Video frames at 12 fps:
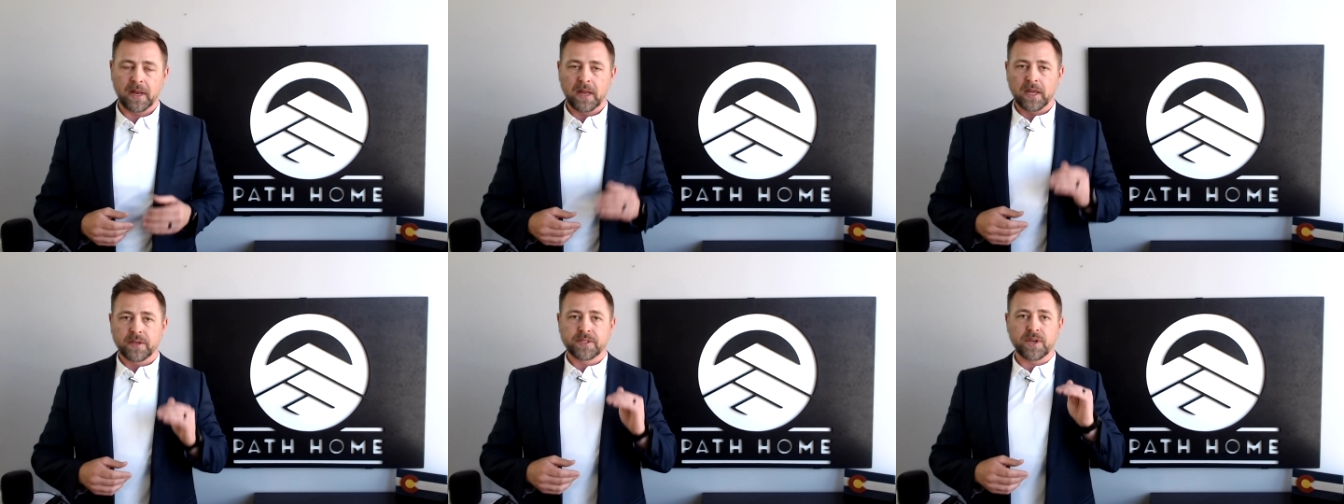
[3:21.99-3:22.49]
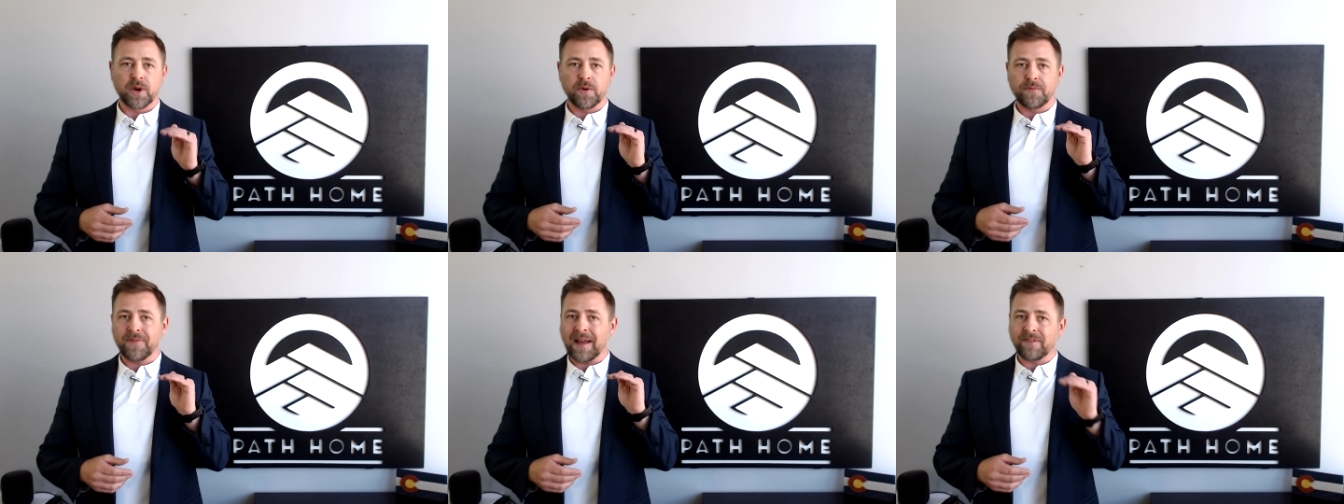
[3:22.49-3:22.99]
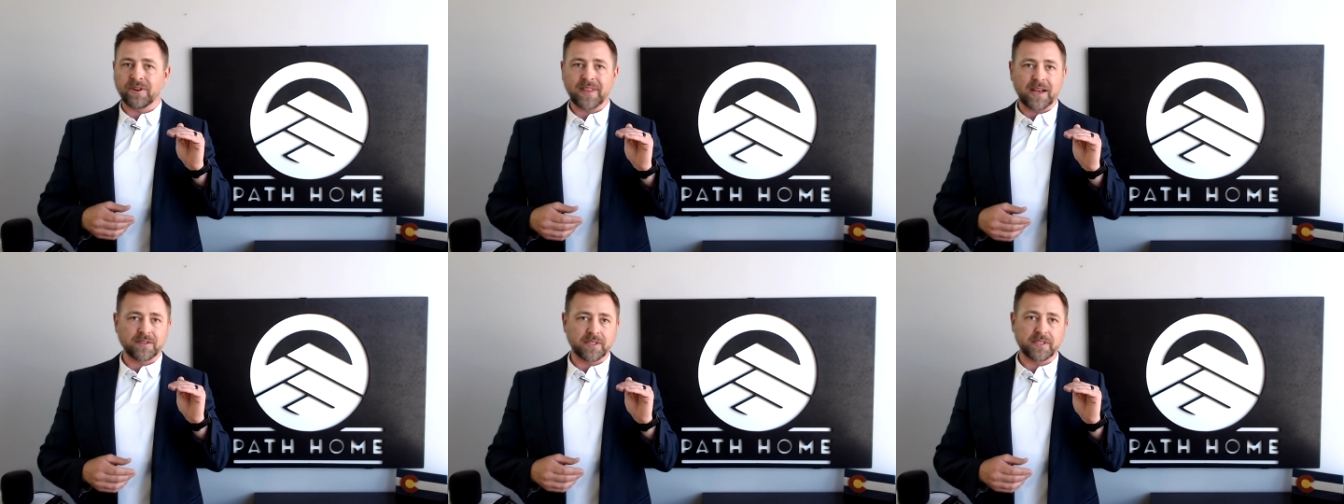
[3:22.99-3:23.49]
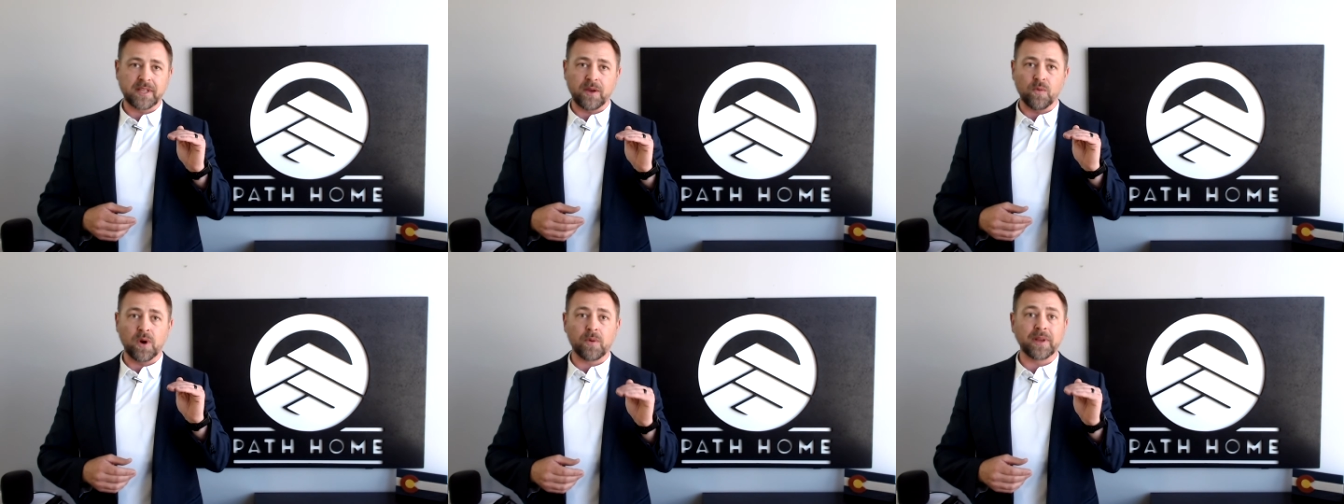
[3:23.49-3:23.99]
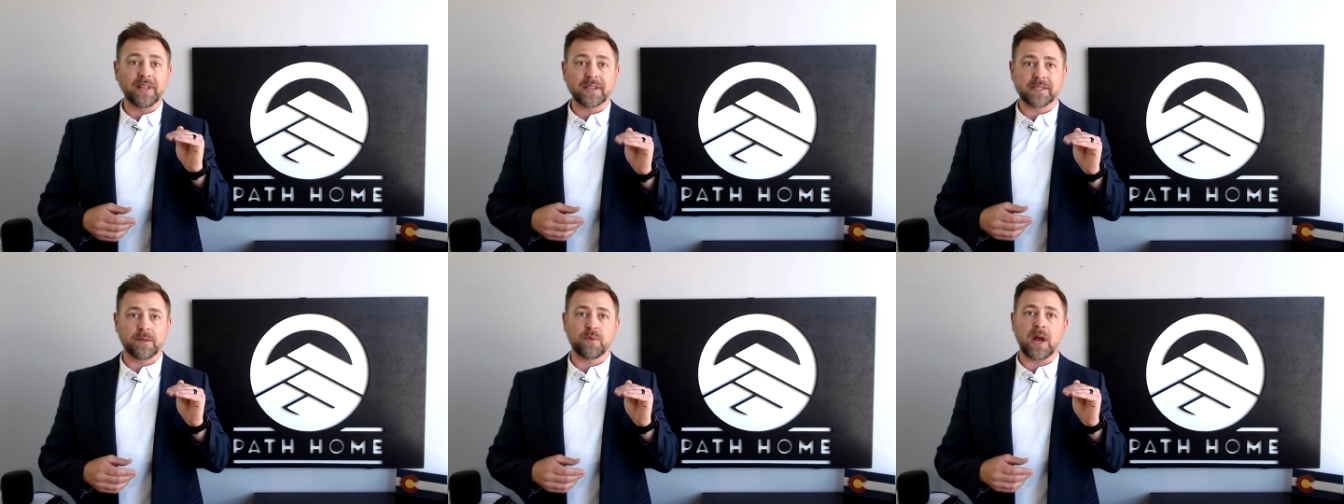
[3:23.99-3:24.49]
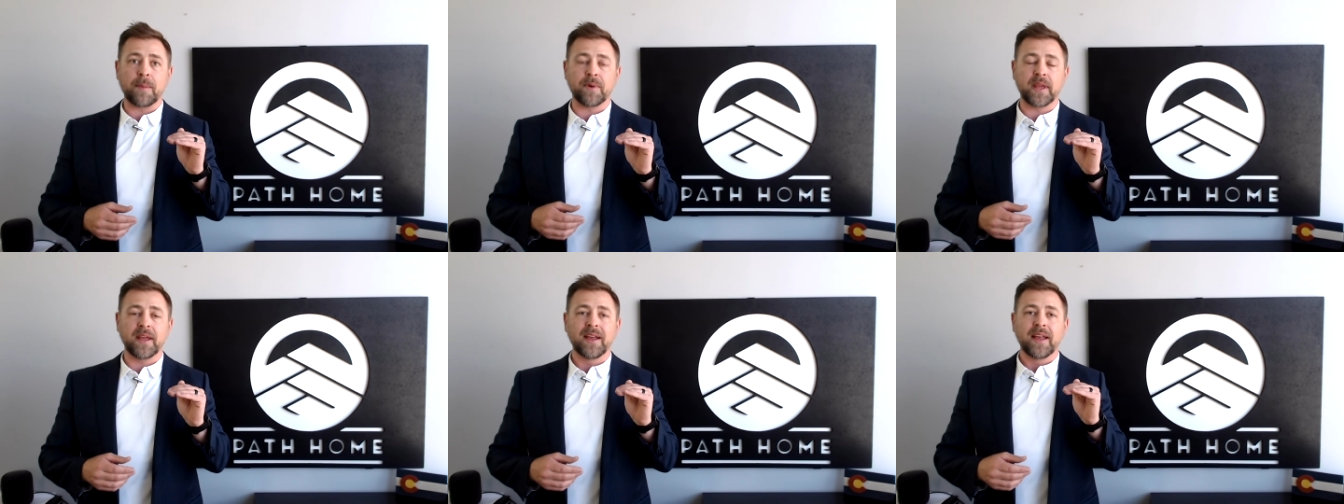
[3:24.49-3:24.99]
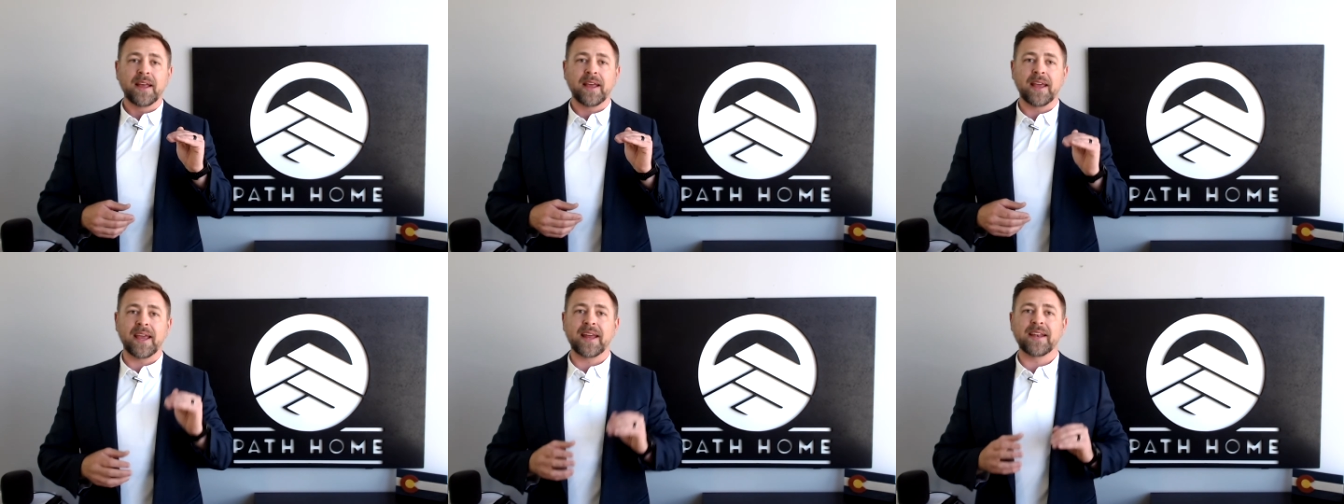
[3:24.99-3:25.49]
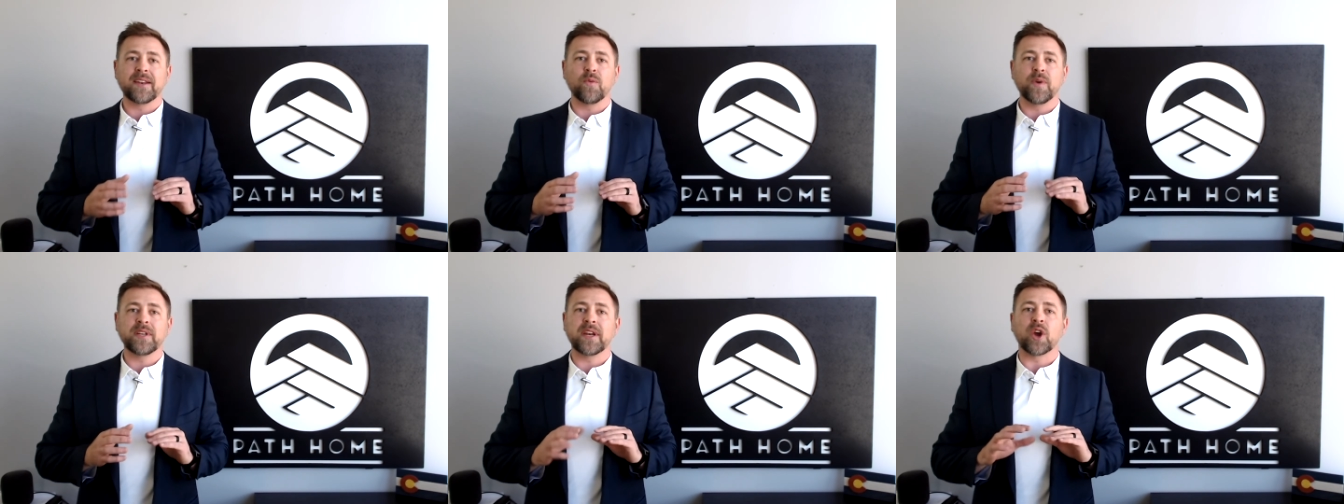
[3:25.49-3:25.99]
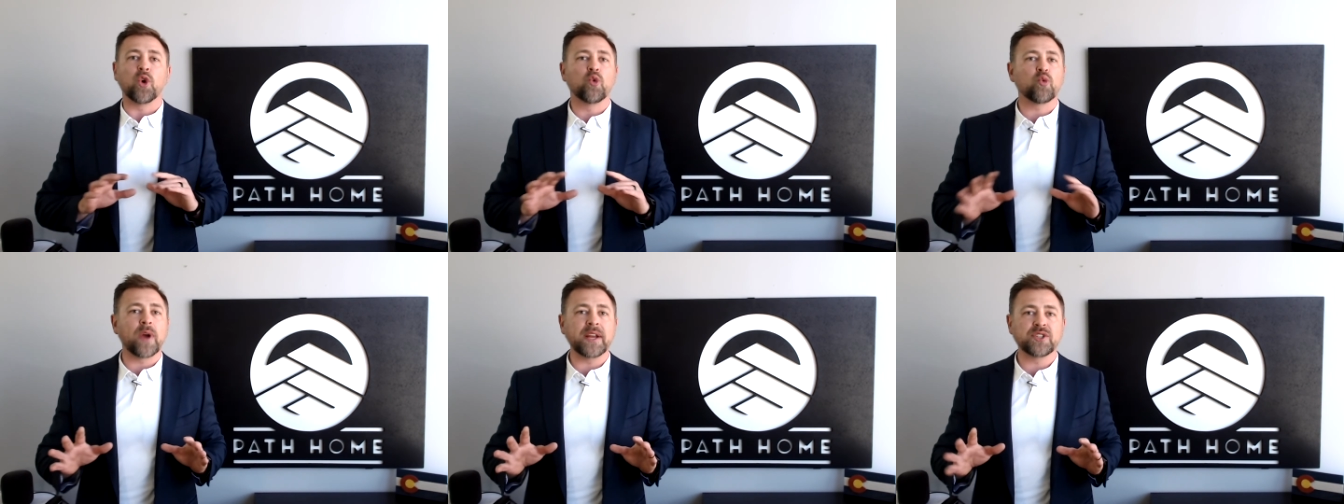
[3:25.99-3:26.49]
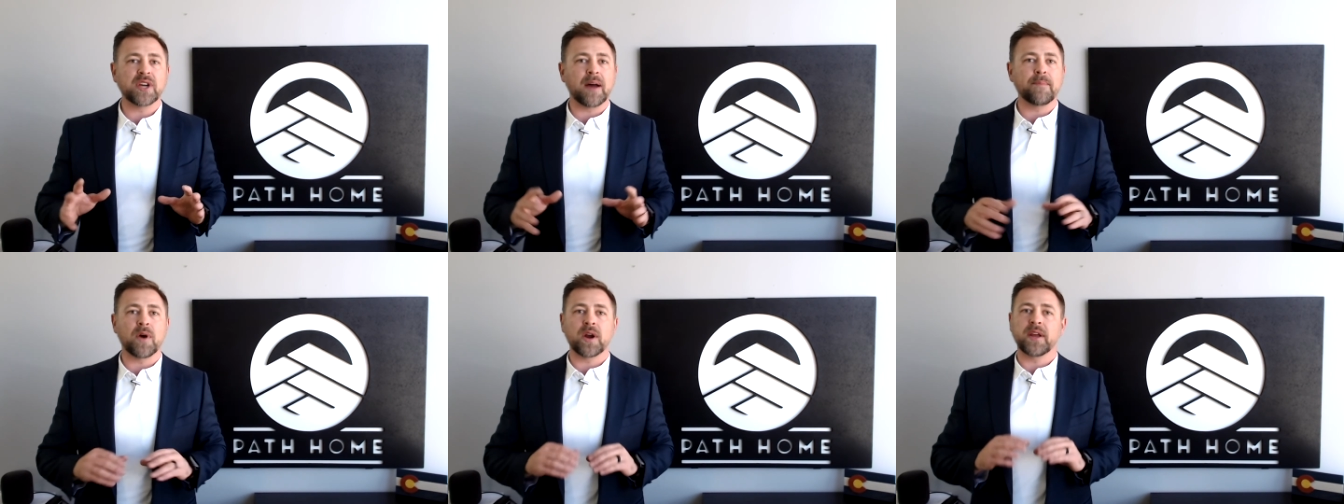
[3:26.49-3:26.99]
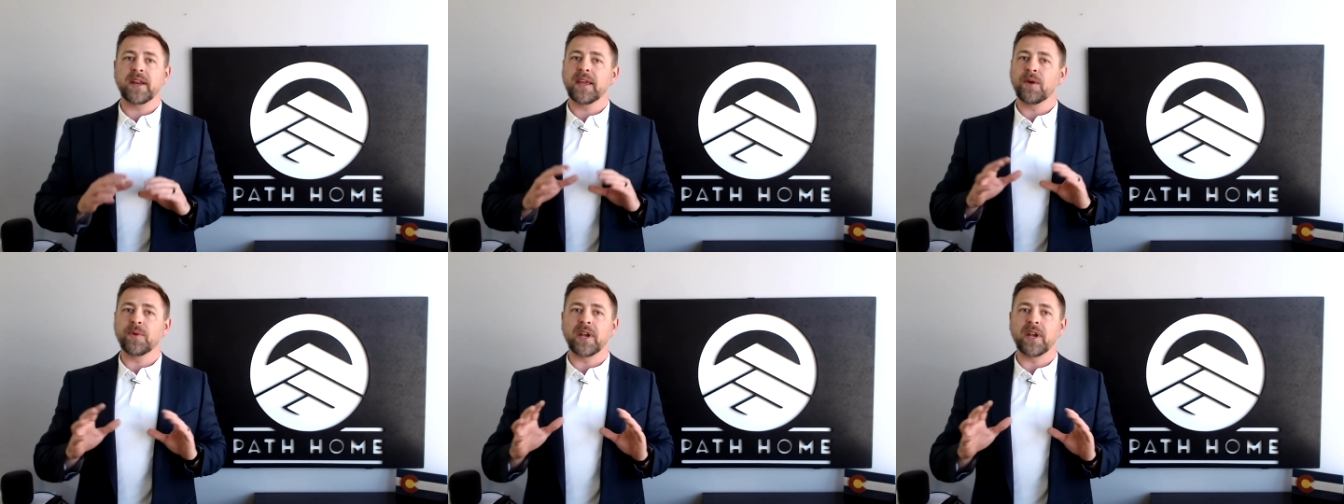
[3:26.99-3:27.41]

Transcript: So 500,000 is that where we list the property and we did a great job marketing it.